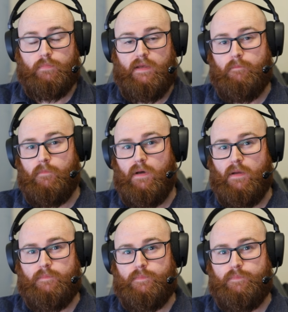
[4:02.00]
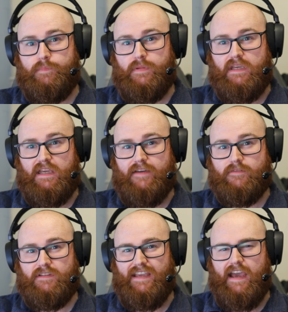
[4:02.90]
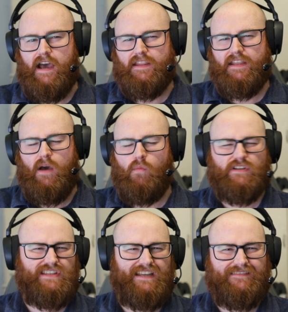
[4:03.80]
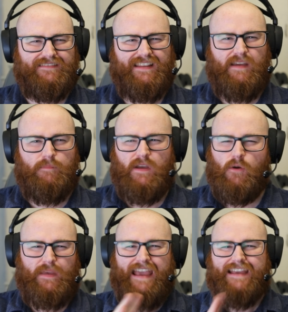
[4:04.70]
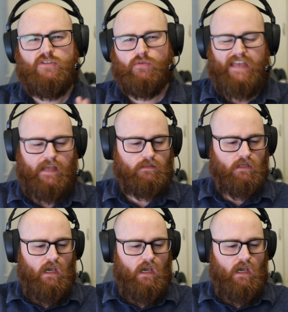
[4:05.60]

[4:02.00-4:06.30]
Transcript: it might be, yeah, I want to say it'll be 8 or 10,